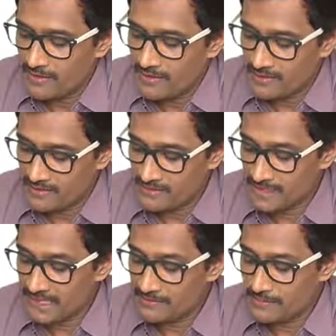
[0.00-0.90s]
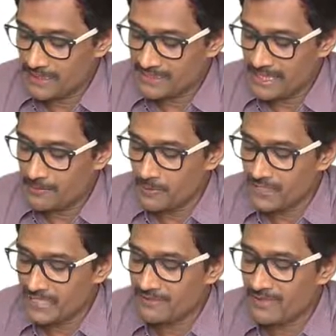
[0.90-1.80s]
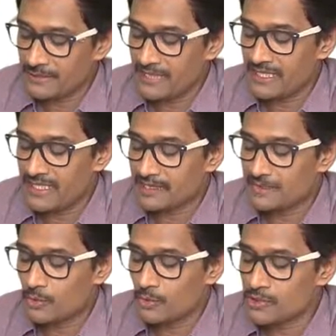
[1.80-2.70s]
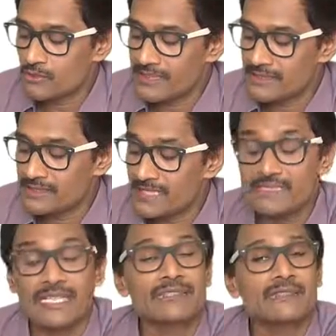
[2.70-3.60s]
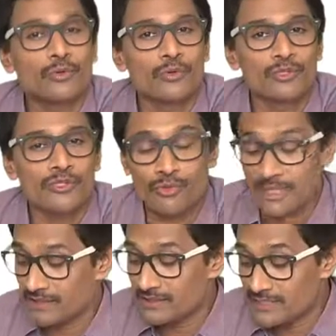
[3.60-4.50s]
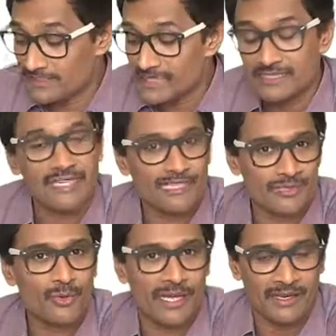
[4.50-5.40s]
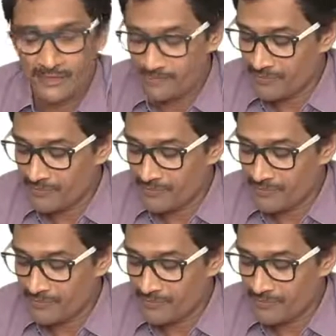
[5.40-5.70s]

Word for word: In this case, for example, dy by dx the square is six x the whole square, thirty-six x square.